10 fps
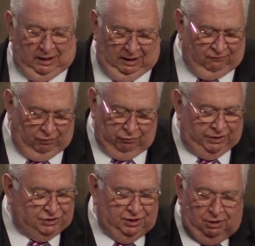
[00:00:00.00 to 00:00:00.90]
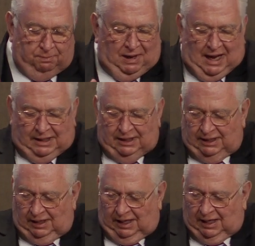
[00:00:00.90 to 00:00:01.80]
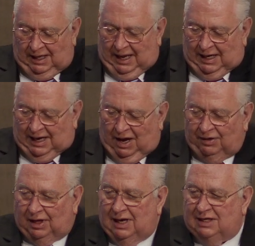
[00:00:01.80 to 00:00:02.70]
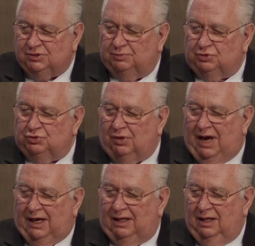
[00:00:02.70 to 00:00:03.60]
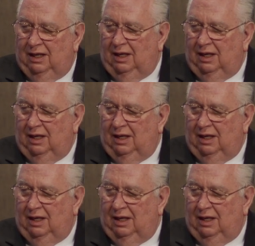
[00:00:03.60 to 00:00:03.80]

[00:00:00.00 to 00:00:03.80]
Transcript: ever reach in their pocket and hand out a gospel tract,